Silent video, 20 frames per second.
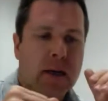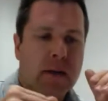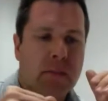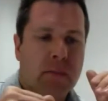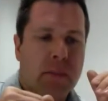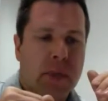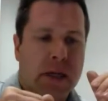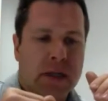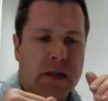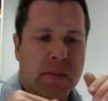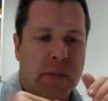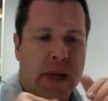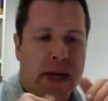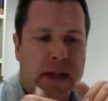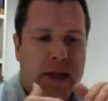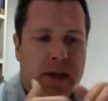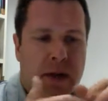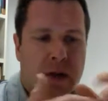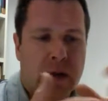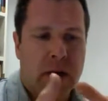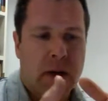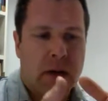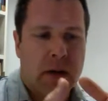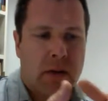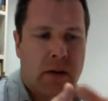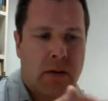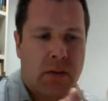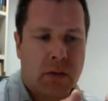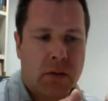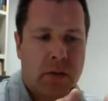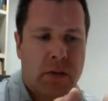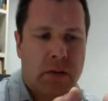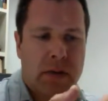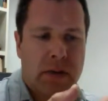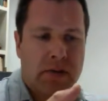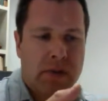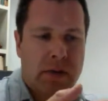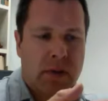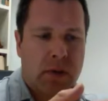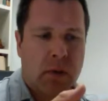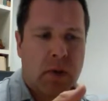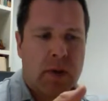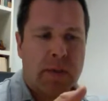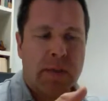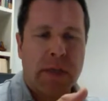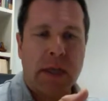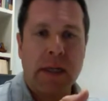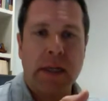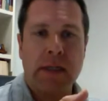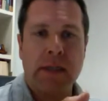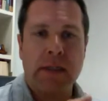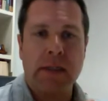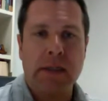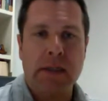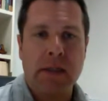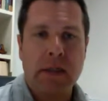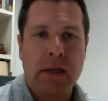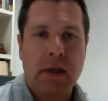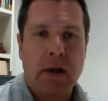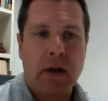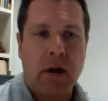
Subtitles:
because bacteria on the roots of soybeans